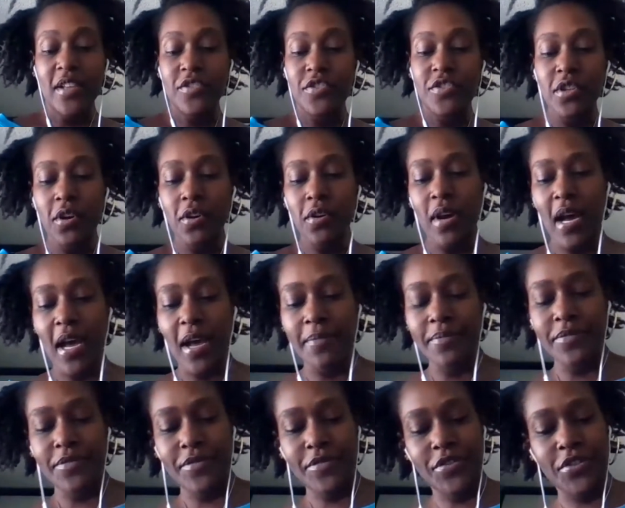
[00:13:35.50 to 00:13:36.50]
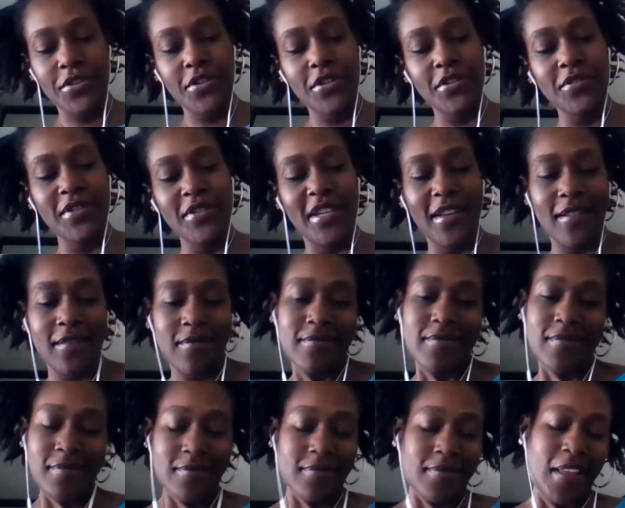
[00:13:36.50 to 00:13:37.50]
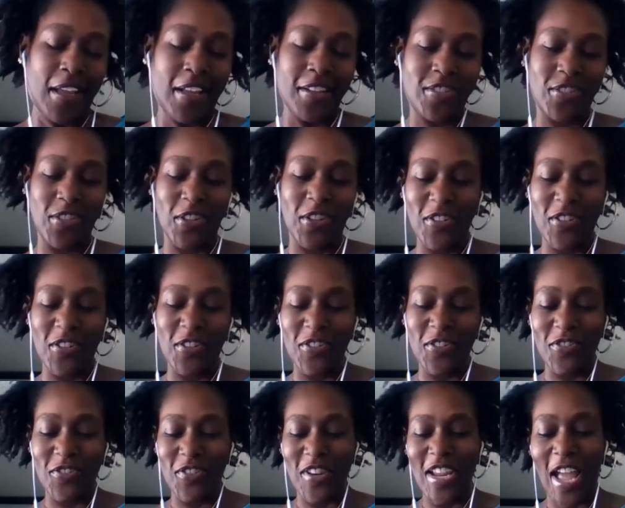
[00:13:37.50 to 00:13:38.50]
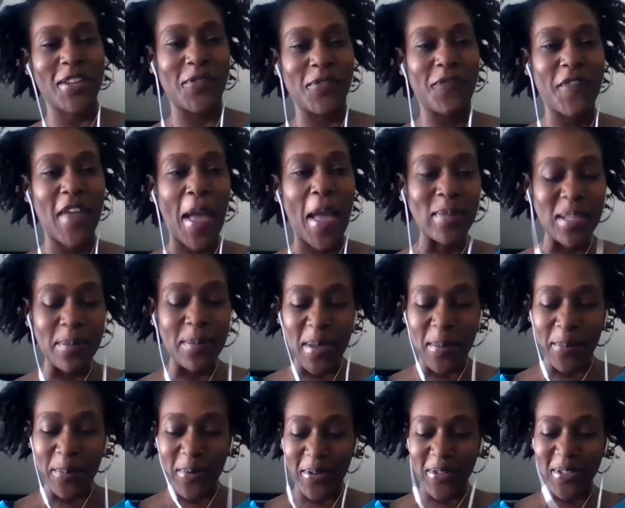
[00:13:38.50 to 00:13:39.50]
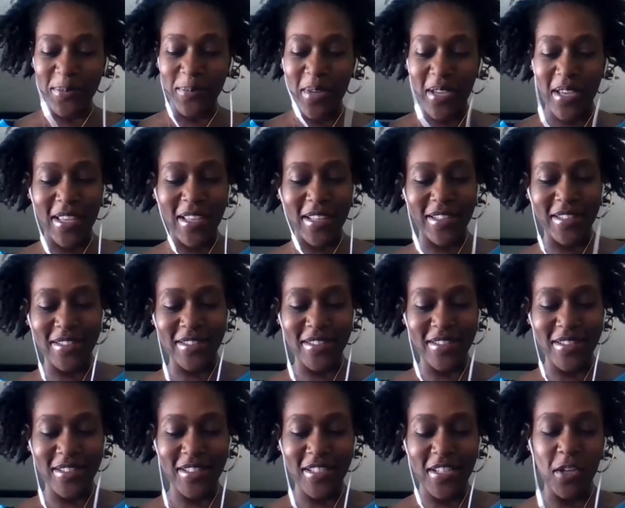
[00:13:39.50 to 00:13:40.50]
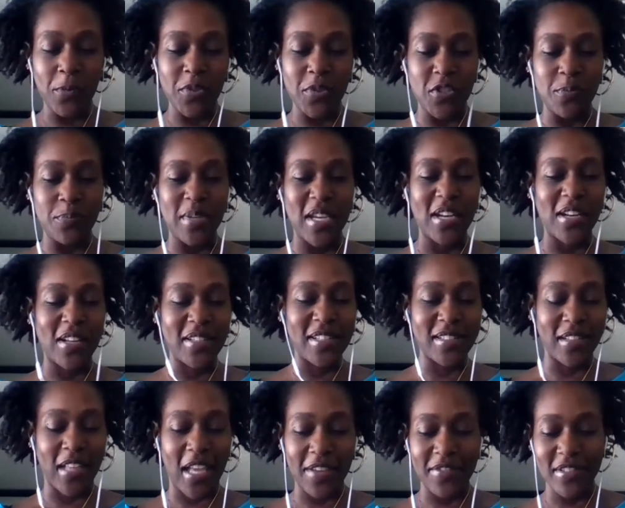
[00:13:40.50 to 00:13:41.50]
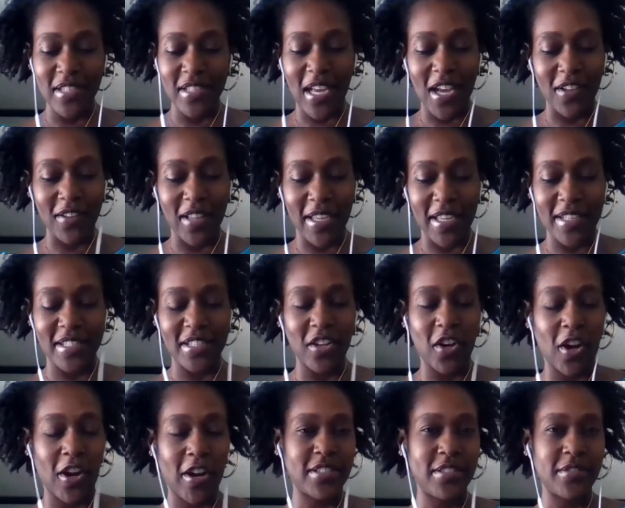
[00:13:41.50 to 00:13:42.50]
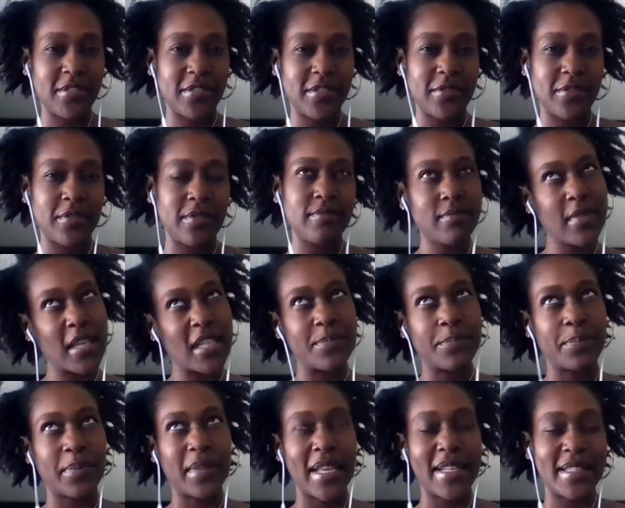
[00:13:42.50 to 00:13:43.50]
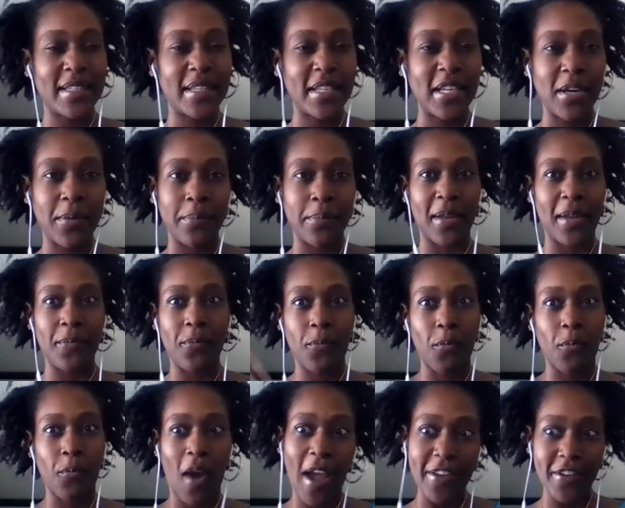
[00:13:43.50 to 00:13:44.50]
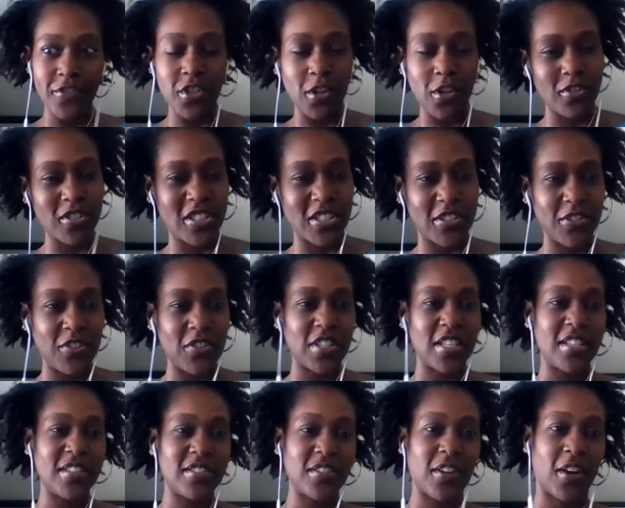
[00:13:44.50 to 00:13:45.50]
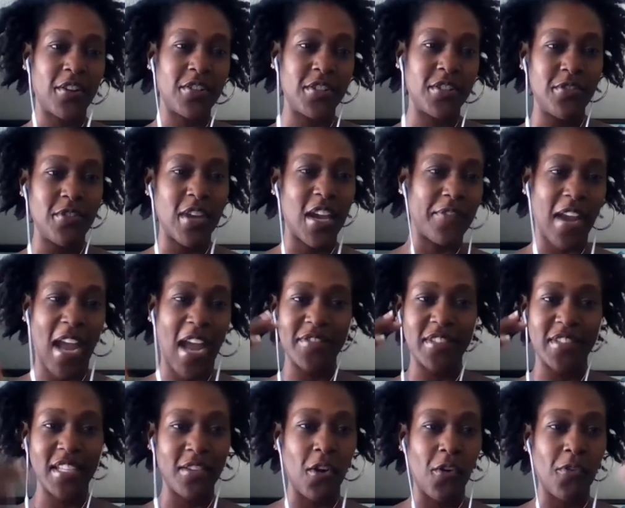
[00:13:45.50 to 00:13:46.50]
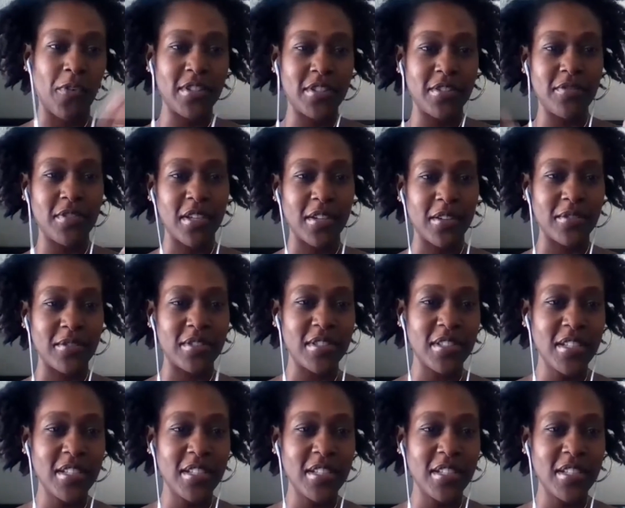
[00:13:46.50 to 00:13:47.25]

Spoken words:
So, do you get like a certain reaction, like from family members when, with you being on this lifestyle? Like, is it hard to explain to them like why you chose to do this, or do you ever have to go into